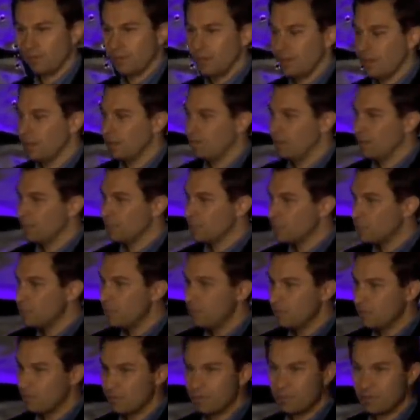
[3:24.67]
And so
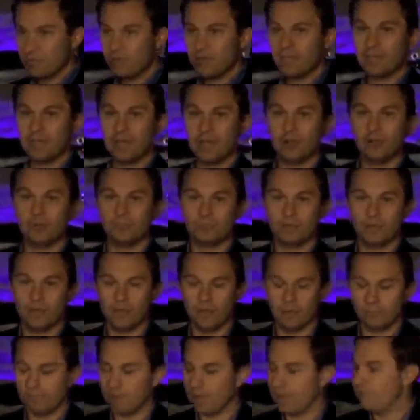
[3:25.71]
I think we can help
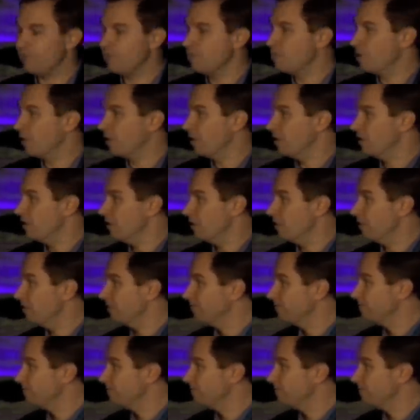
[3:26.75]
everybody here.